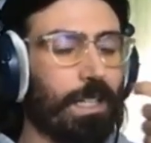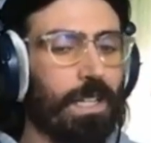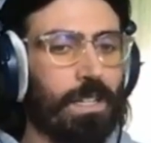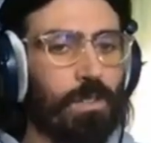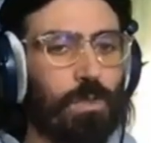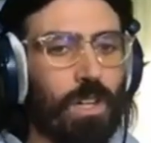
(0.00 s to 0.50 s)

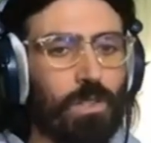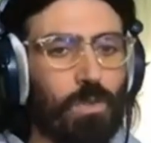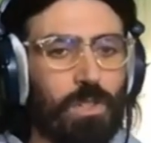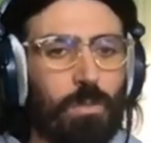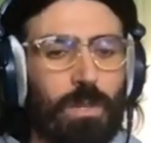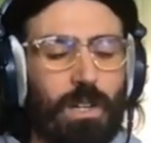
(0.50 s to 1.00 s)
Can you talk to
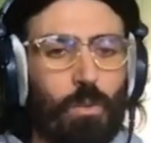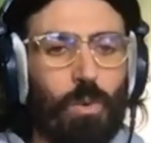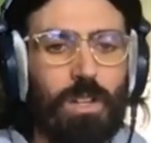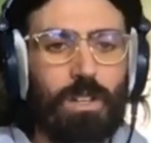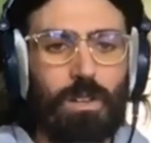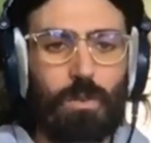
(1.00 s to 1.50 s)
us about
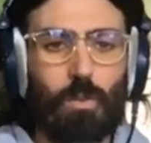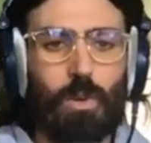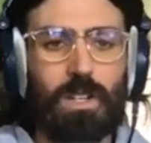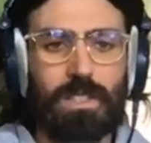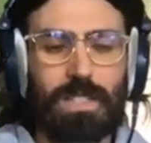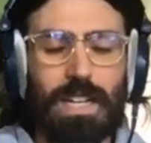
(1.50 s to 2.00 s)
what
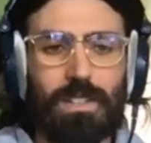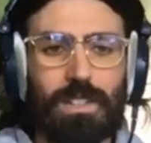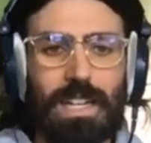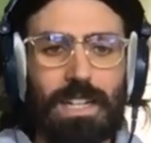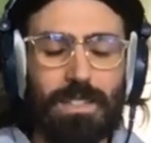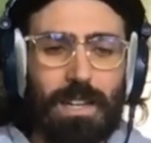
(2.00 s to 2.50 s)
what exactly
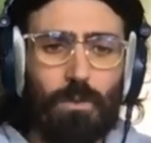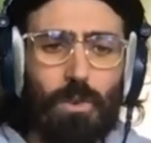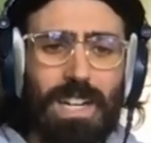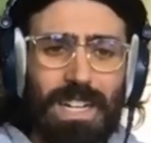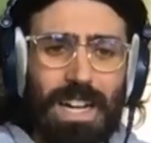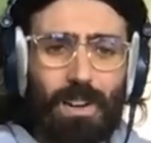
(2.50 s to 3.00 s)
that is? And
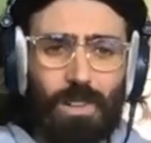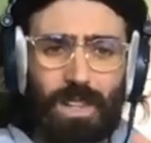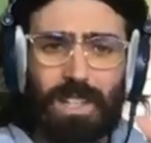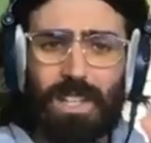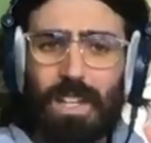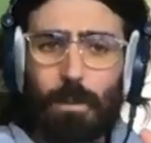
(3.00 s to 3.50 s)
right now,
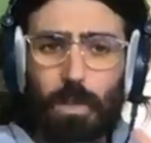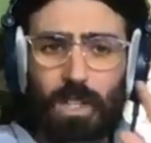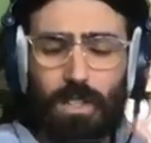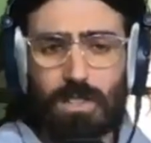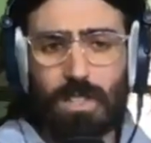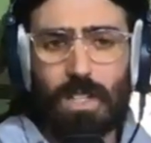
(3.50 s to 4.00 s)
like,
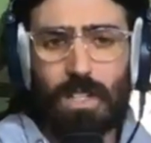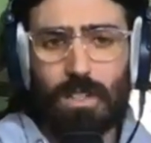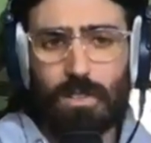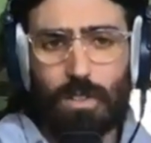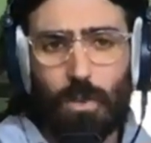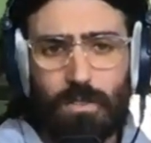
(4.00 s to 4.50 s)
because
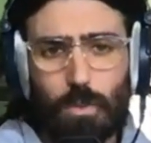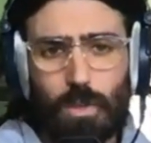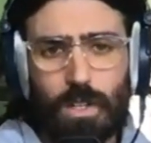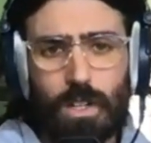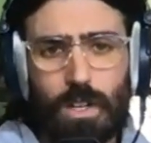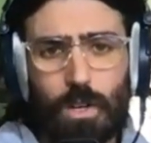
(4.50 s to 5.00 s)
so
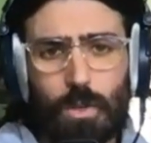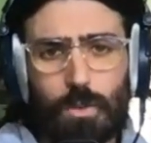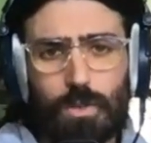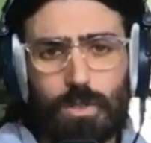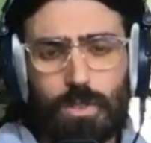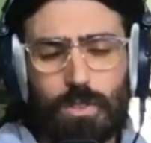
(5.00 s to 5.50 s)
everyone
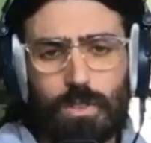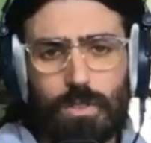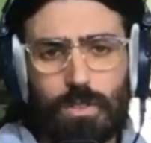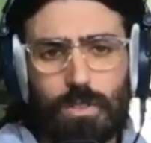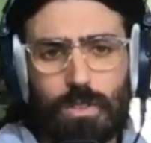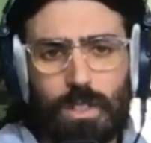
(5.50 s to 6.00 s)
knows,
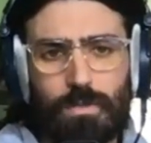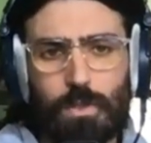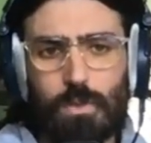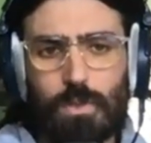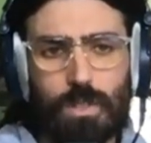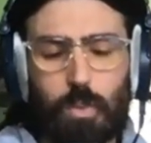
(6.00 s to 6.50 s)
if
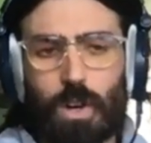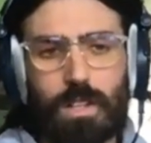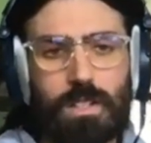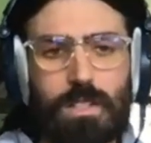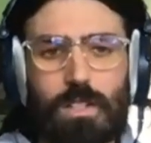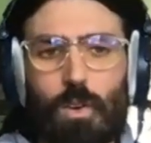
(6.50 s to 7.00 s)
you just
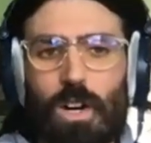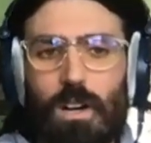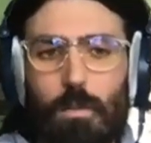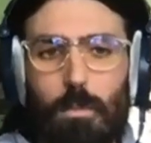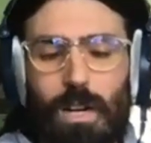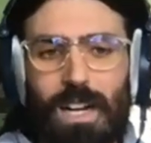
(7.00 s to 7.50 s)
wanted to go out
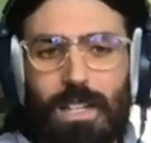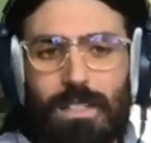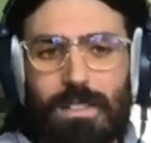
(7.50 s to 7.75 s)
and buy